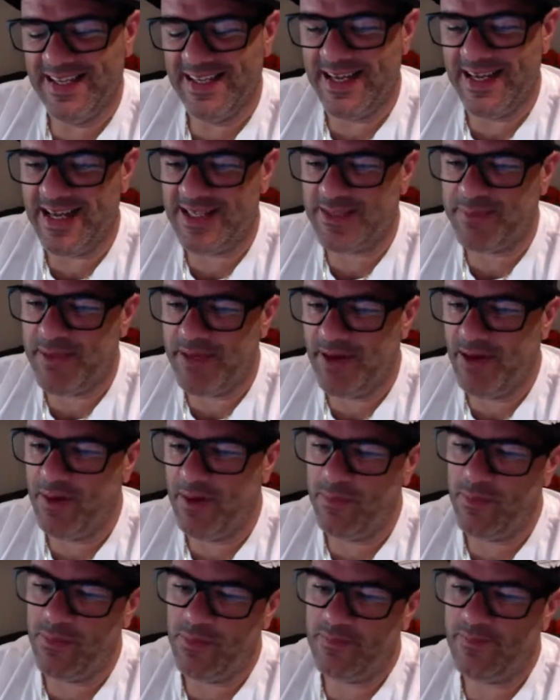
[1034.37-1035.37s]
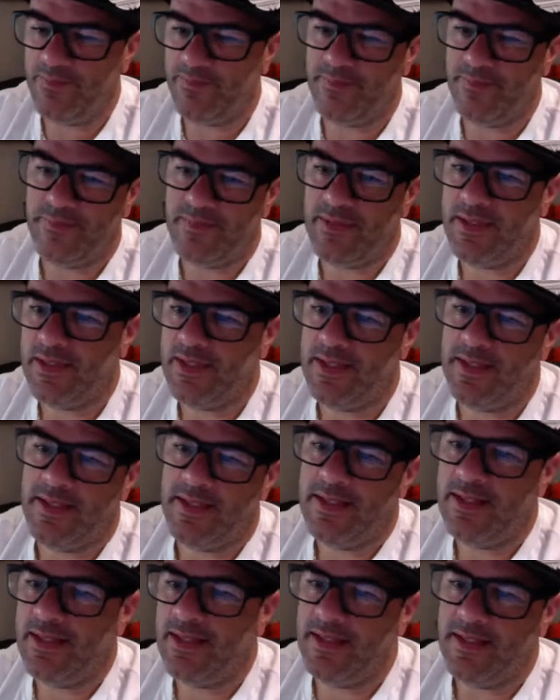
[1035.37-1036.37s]
Yes, be humble.
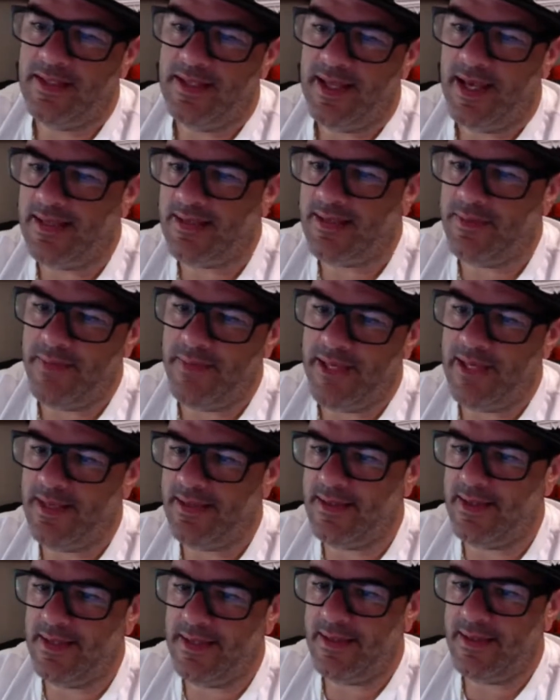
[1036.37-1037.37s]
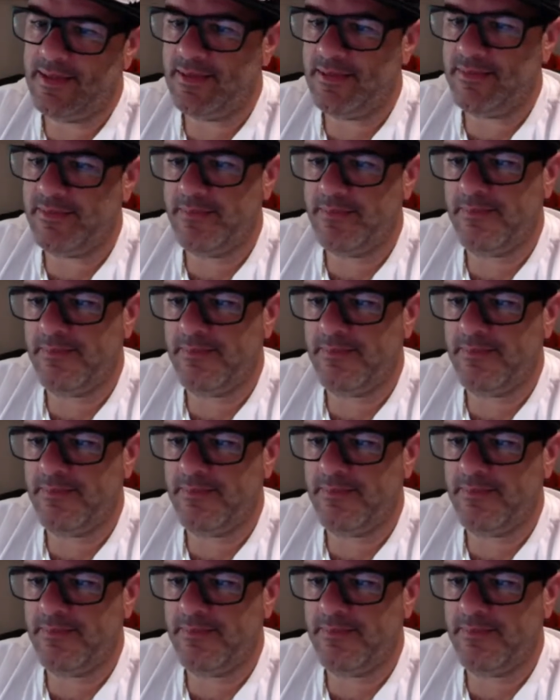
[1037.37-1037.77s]
That's the main thing.